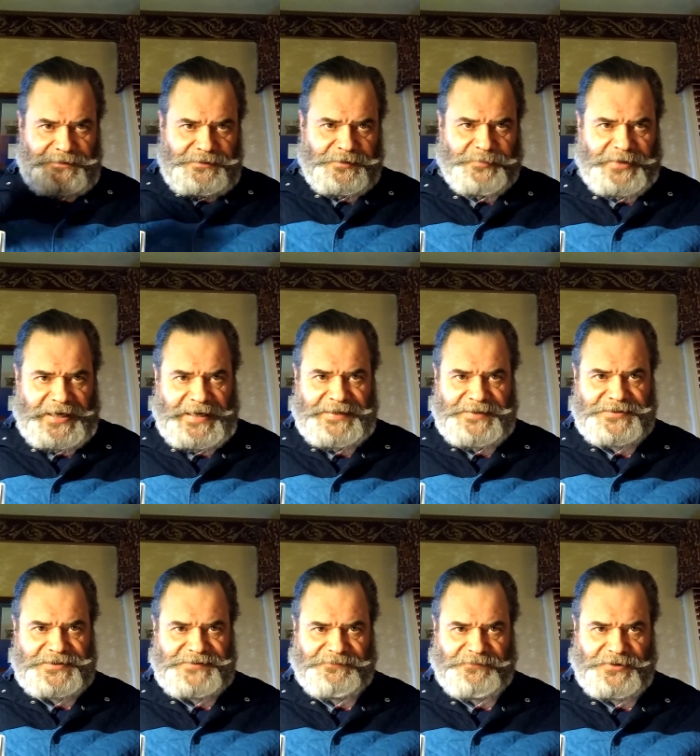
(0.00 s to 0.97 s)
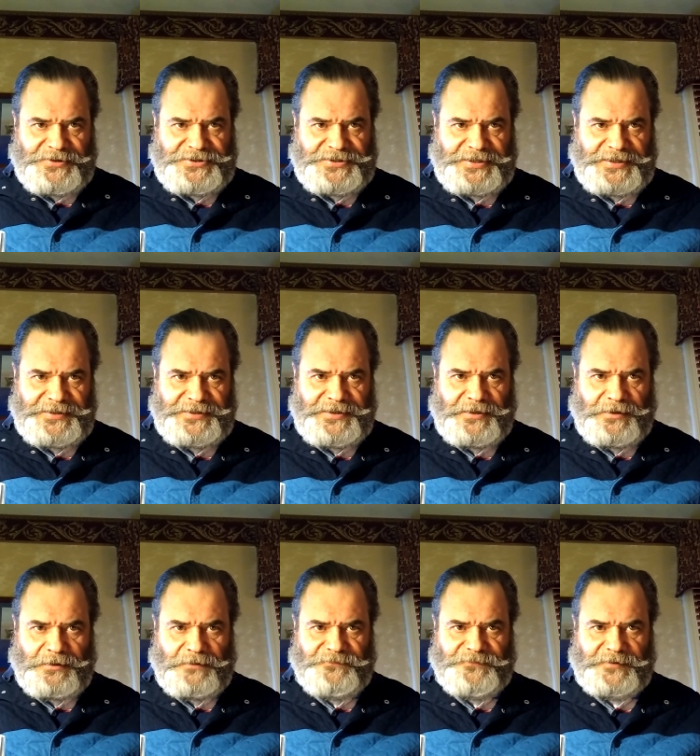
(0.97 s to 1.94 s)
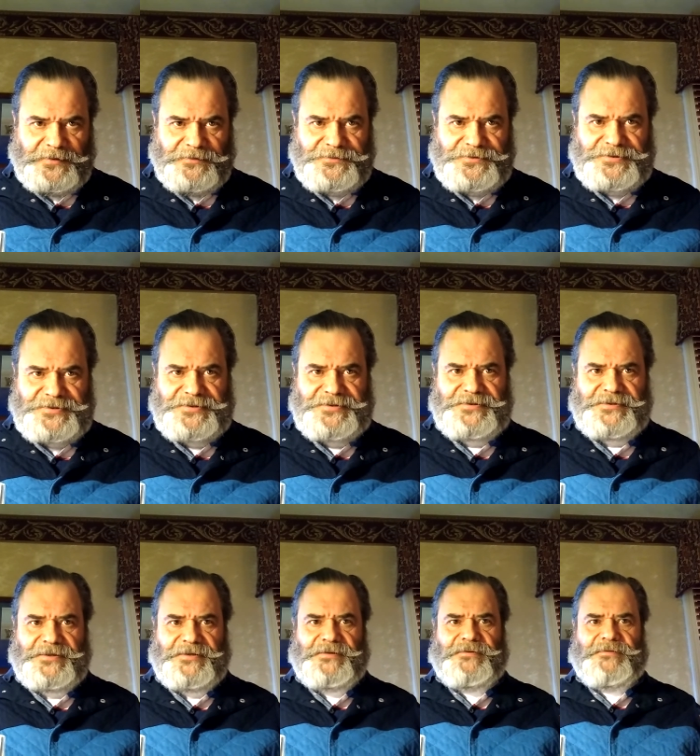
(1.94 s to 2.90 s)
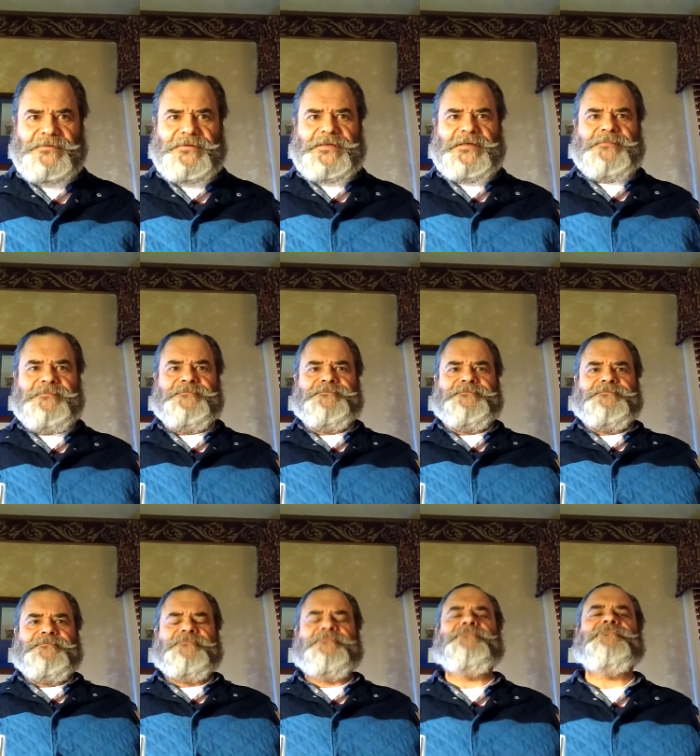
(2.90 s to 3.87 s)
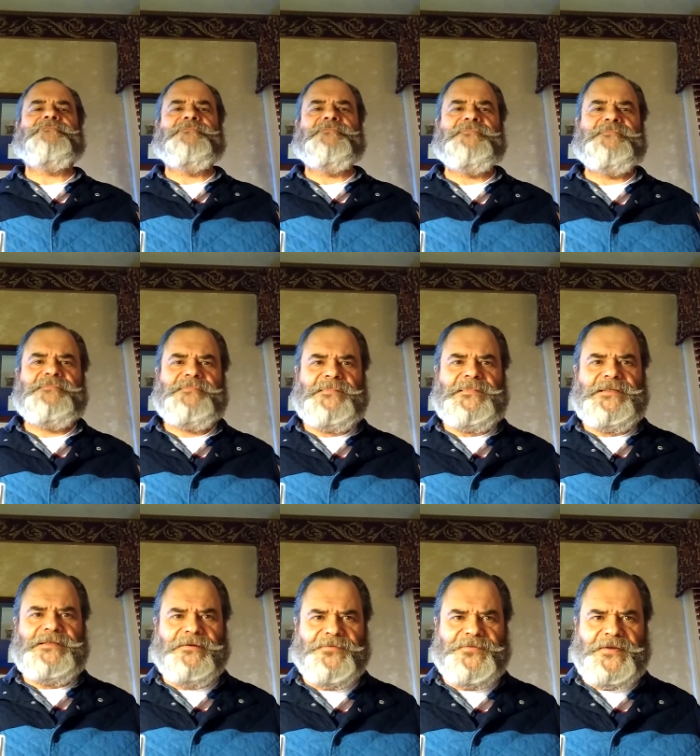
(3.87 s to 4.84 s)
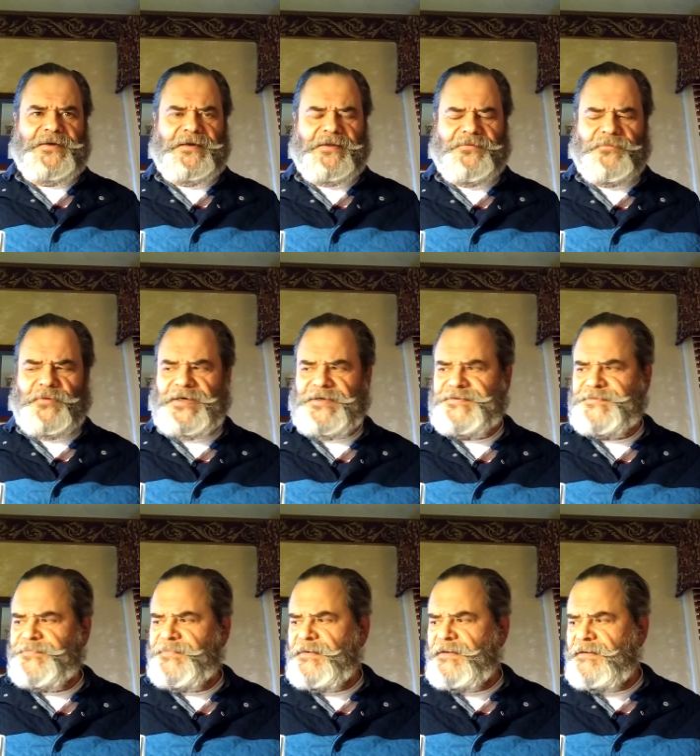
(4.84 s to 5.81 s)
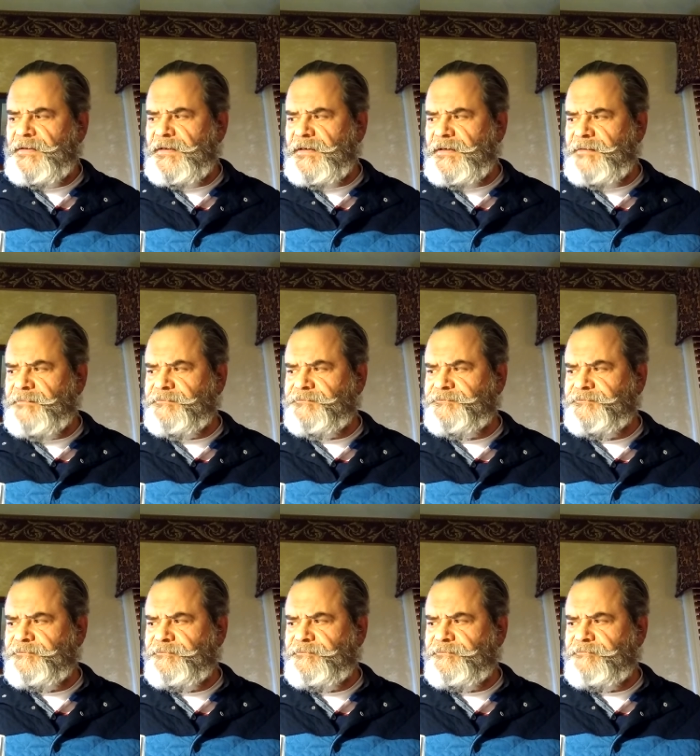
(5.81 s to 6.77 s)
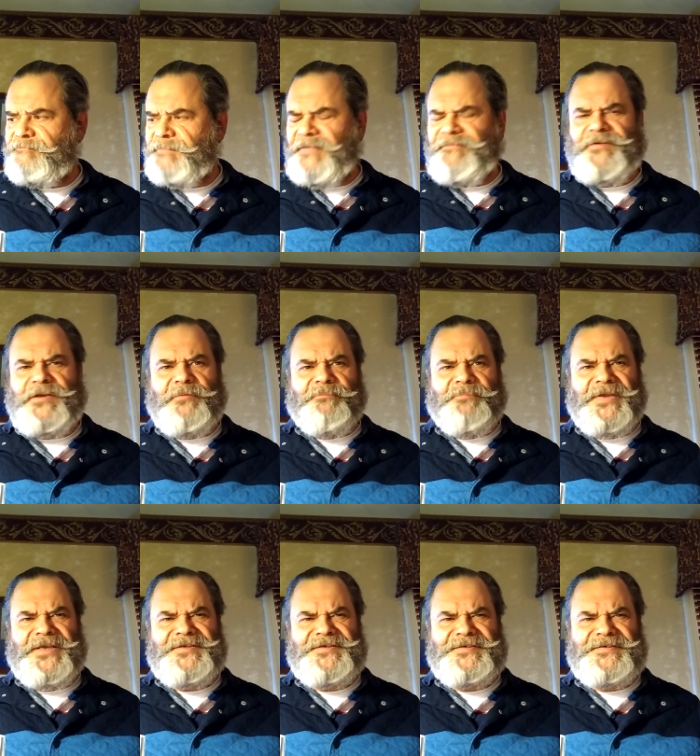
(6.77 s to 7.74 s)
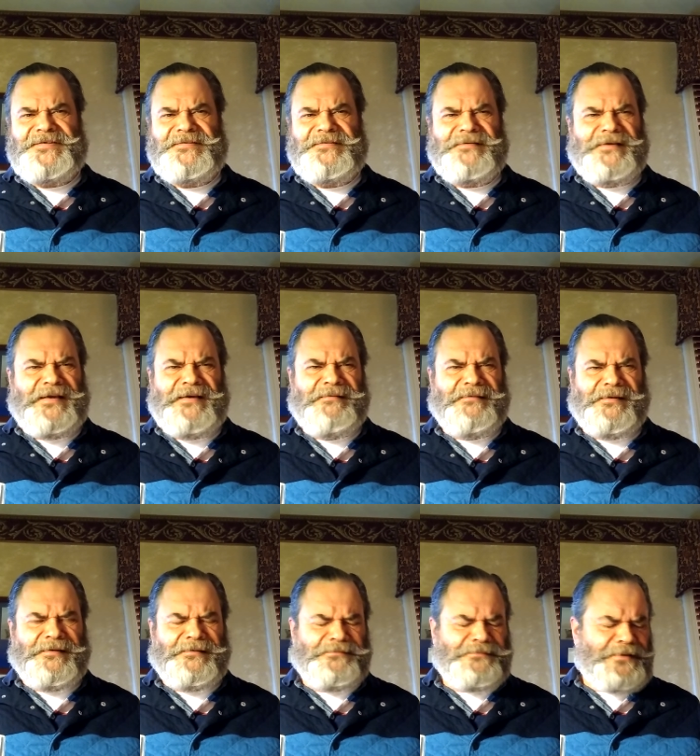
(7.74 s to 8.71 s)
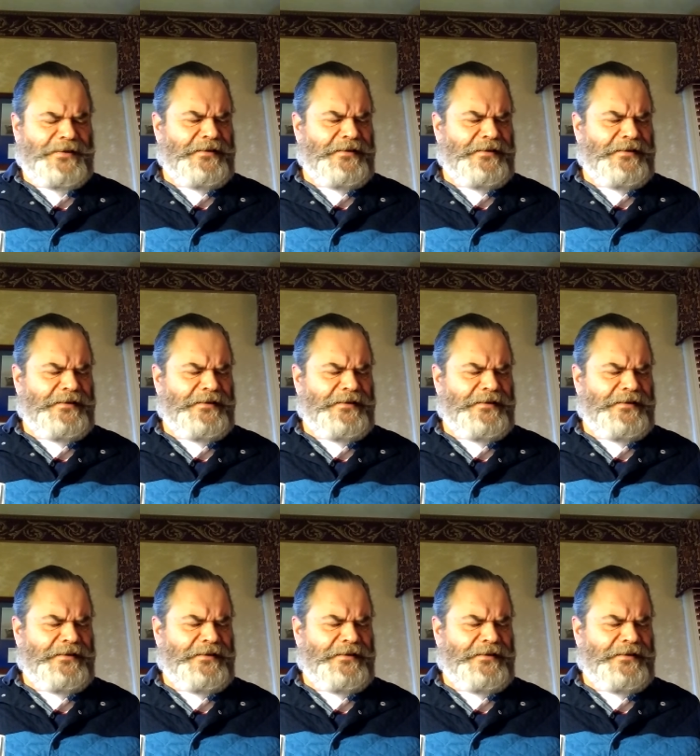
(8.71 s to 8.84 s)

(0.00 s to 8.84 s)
the mind is the first thing to go, folks. So don't think otherwise. Um, Buffalo Mist? I don't know.